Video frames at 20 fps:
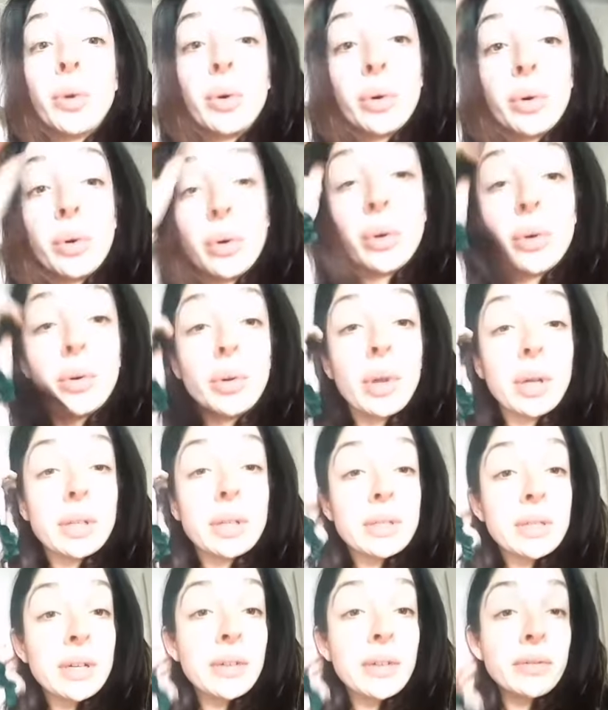no, no, no.
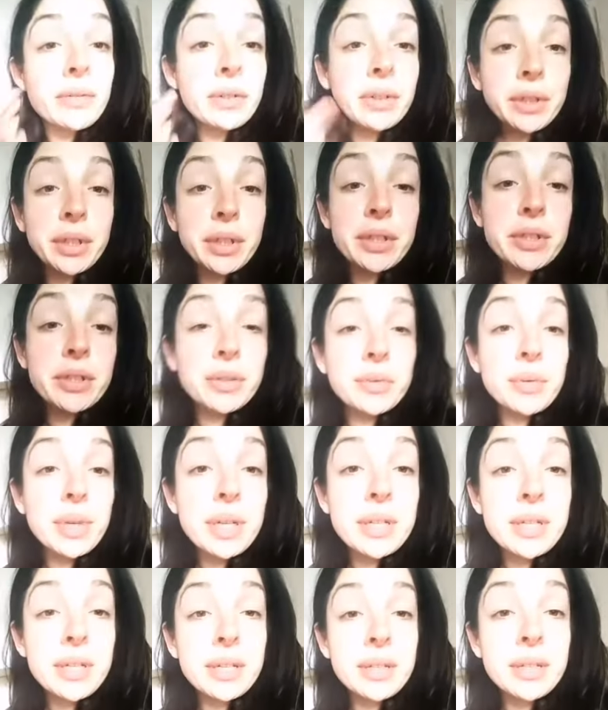That's definitely too
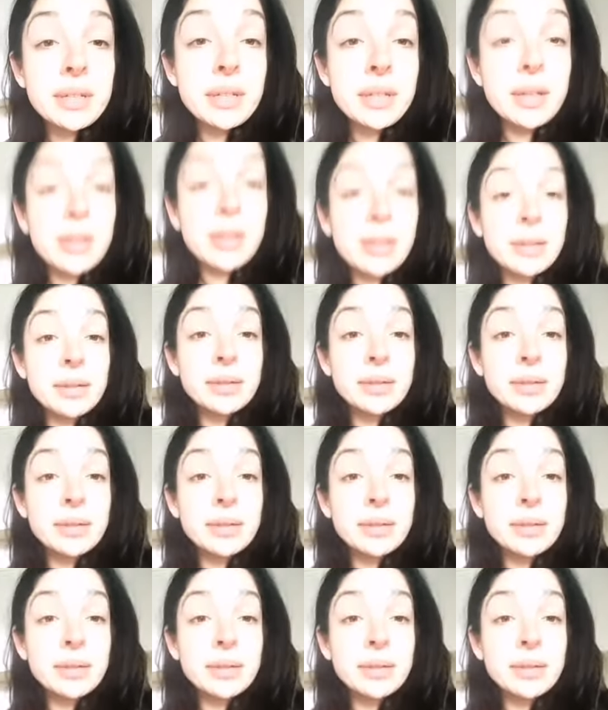recent.